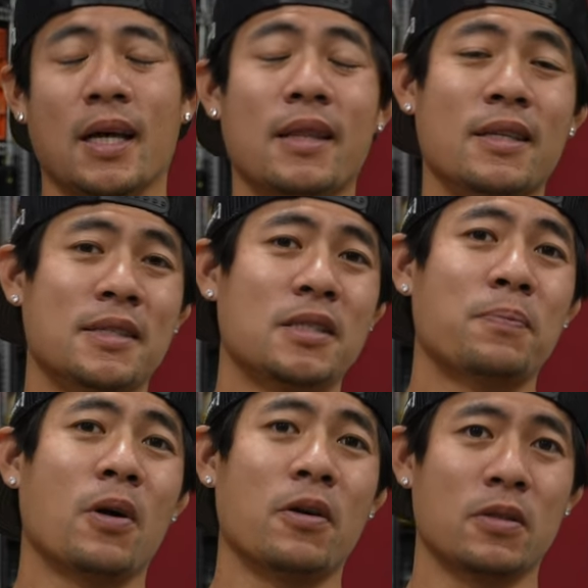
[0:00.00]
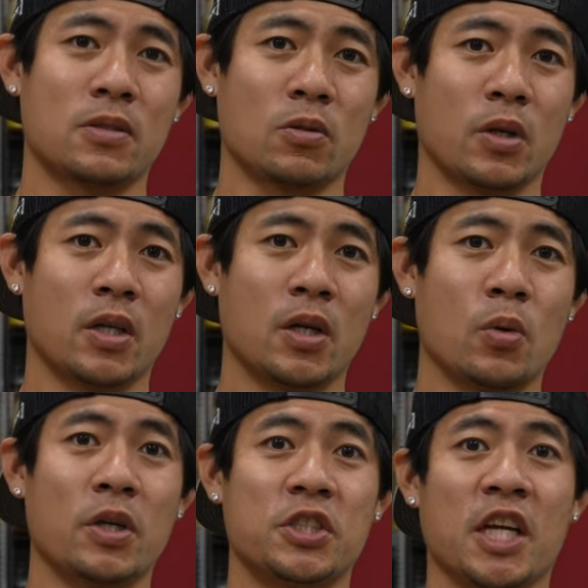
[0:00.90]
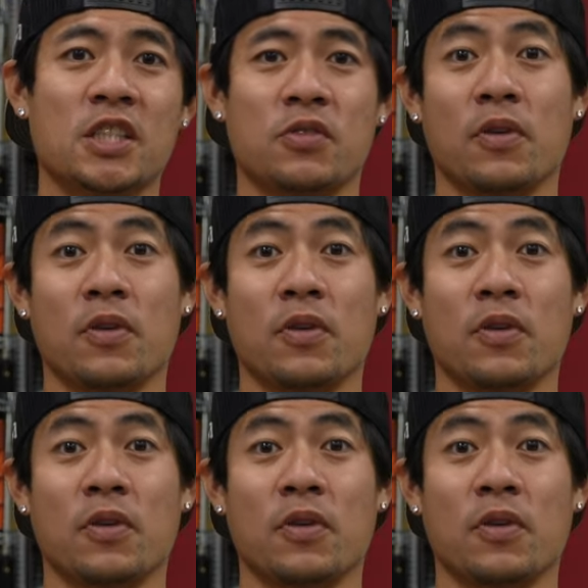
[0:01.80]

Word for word: And this is the part of the story where it changes